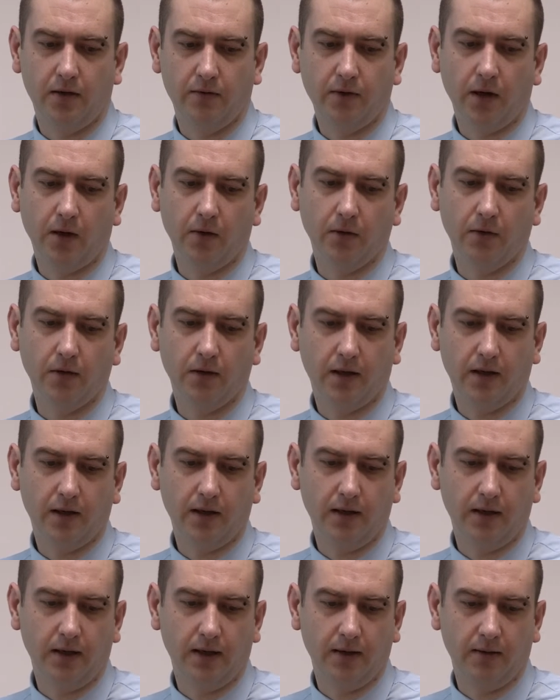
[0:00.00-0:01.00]
roll
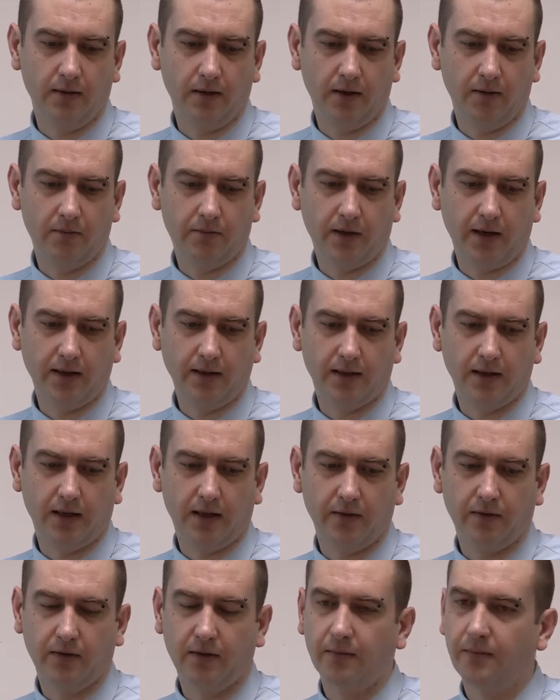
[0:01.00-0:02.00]
and brake
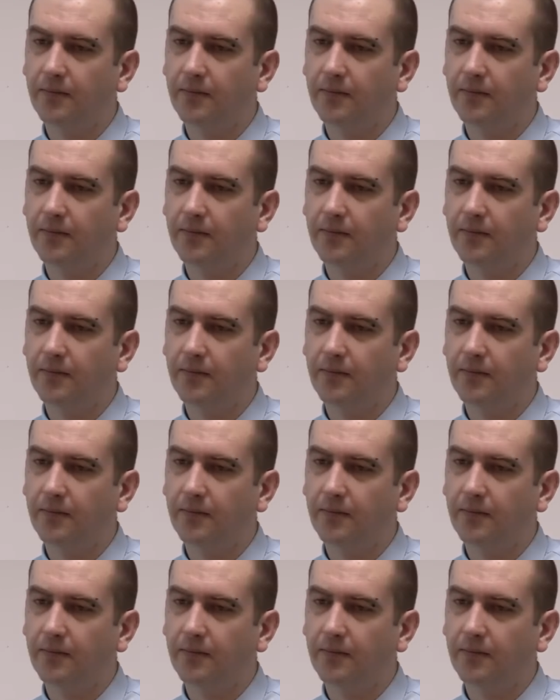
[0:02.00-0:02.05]
dive.